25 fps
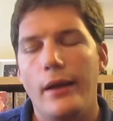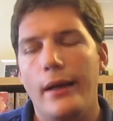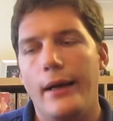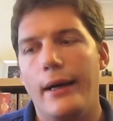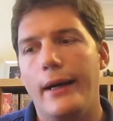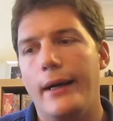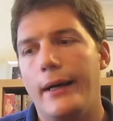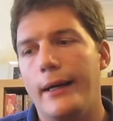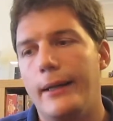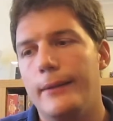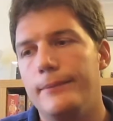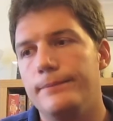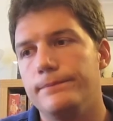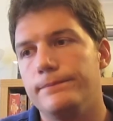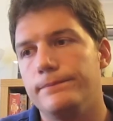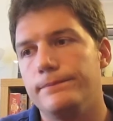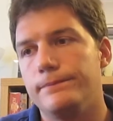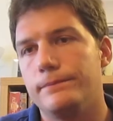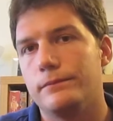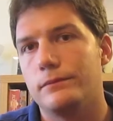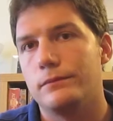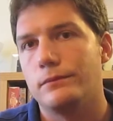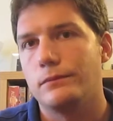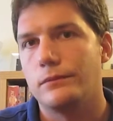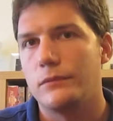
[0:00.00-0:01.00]

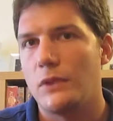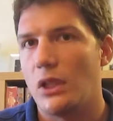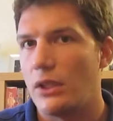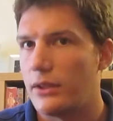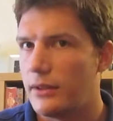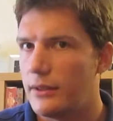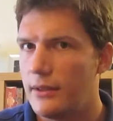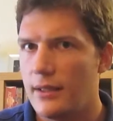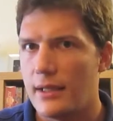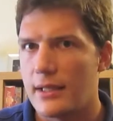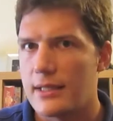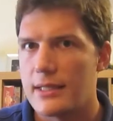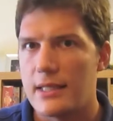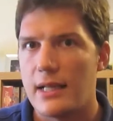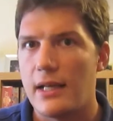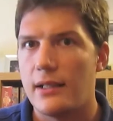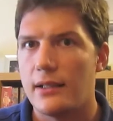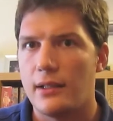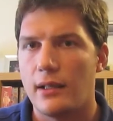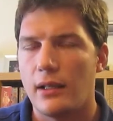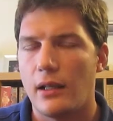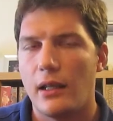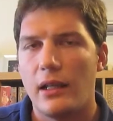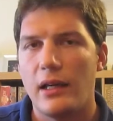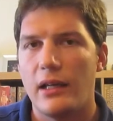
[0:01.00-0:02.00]
not the
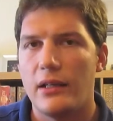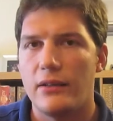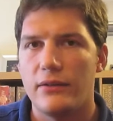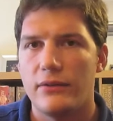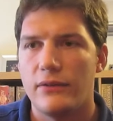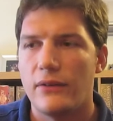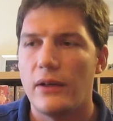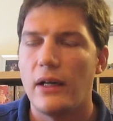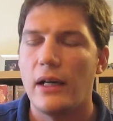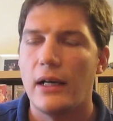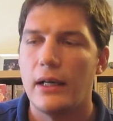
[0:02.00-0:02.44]
exciting life,